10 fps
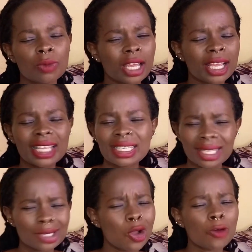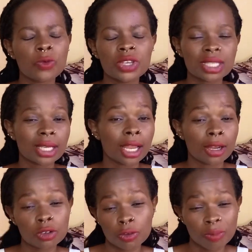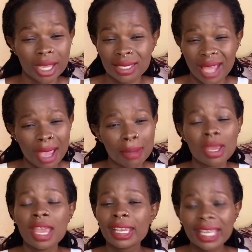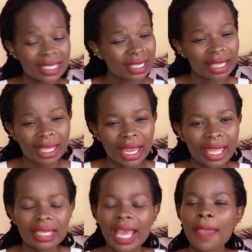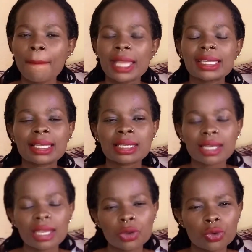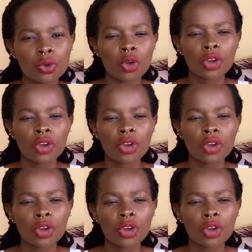instead of wasting a lot of my time getting the client, I better train you on